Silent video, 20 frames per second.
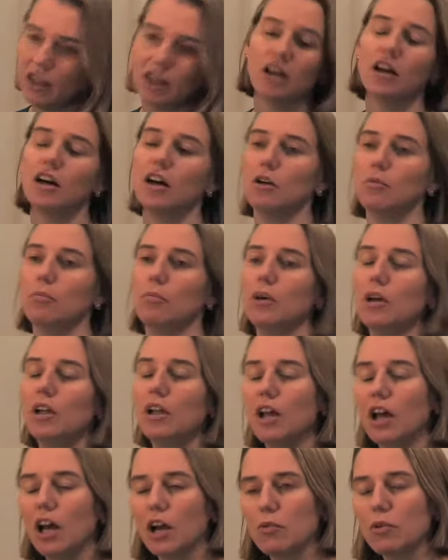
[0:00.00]

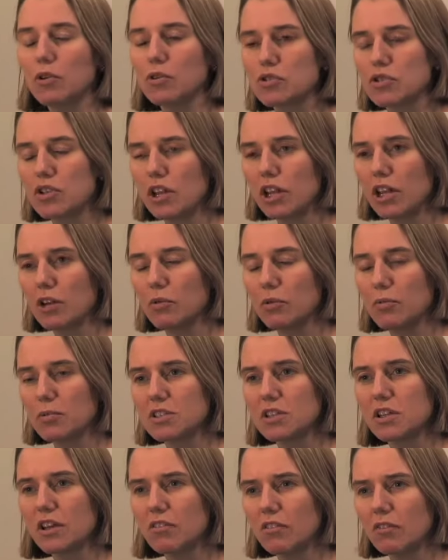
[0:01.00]
And we also like women
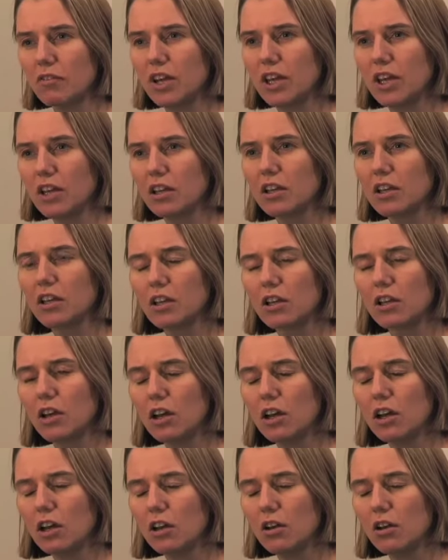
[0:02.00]
to have a vague
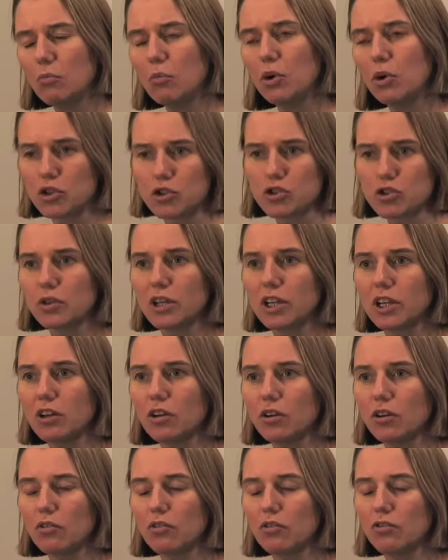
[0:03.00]
monitoring
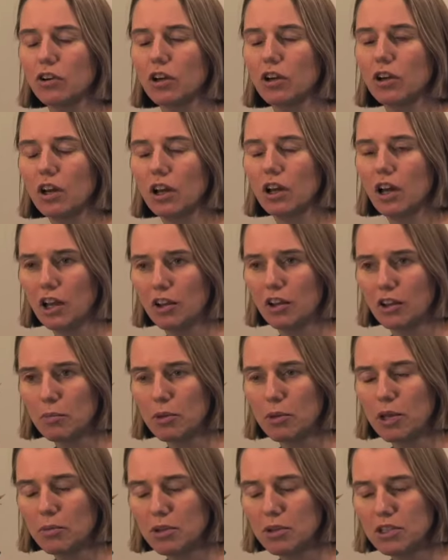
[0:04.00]
of how their
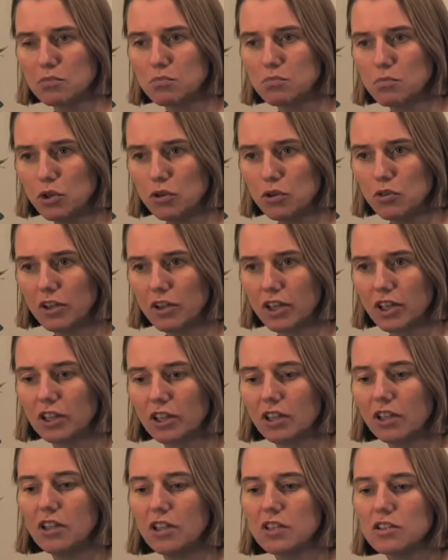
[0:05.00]
baby is moving.
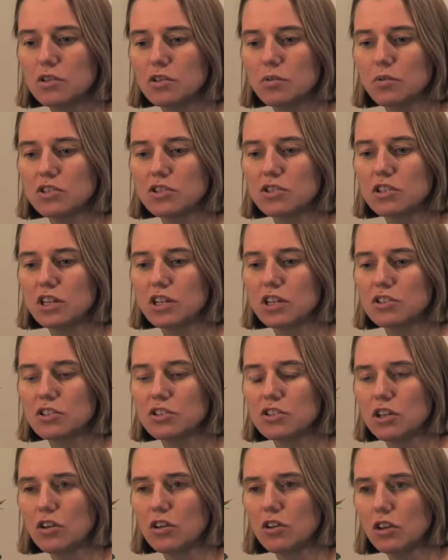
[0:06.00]
So we just like to
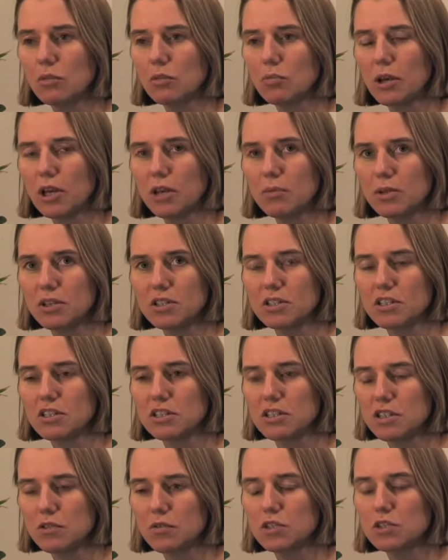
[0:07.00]
know that the baby is
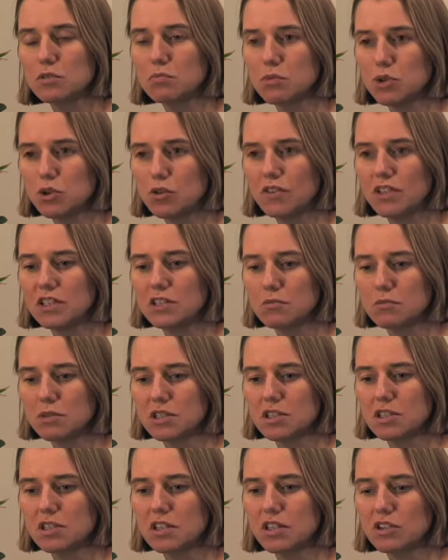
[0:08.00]
continuing to move
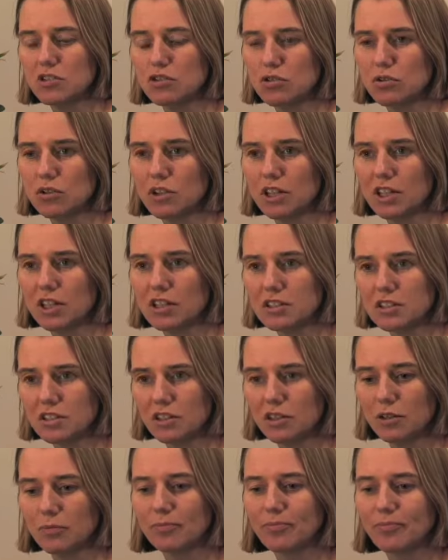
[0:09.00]
intermittently during that
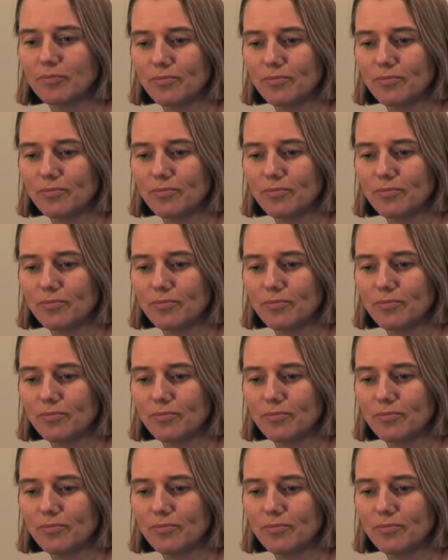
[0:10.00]
time.